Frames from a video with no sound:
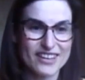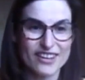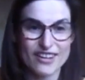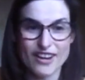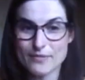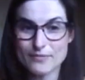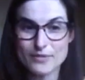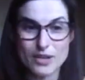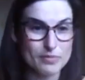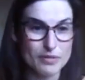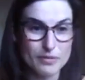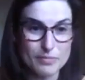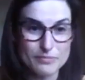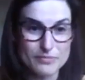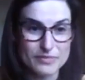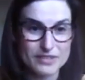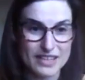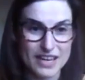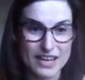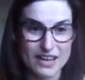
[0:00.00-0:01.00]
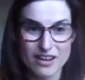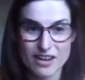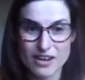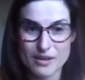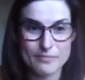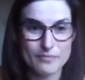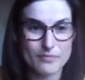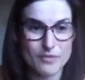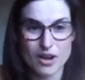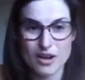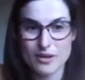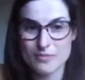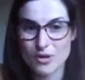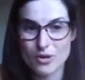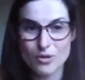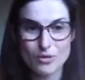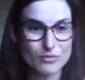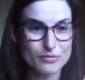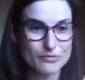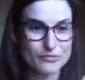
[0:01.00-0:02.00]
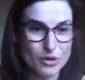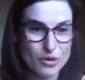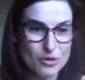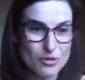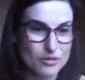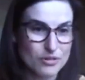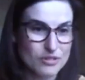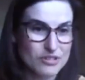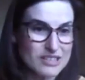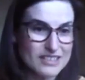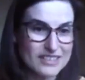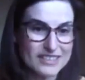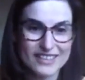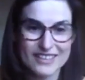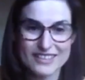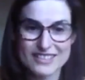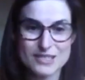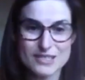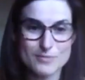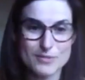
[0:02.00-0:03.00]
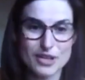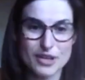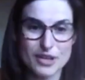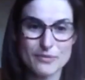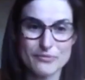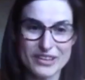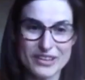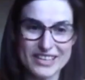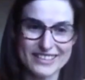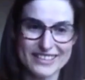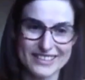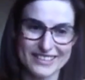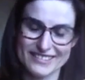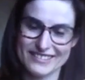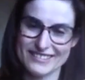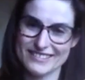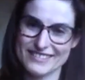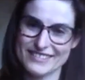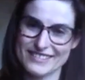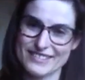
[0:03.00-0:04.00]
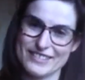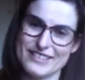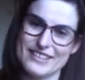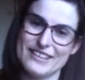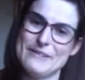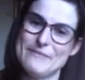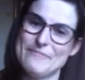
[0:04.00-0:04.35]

I have no problem with that. I'm all for customer convenience,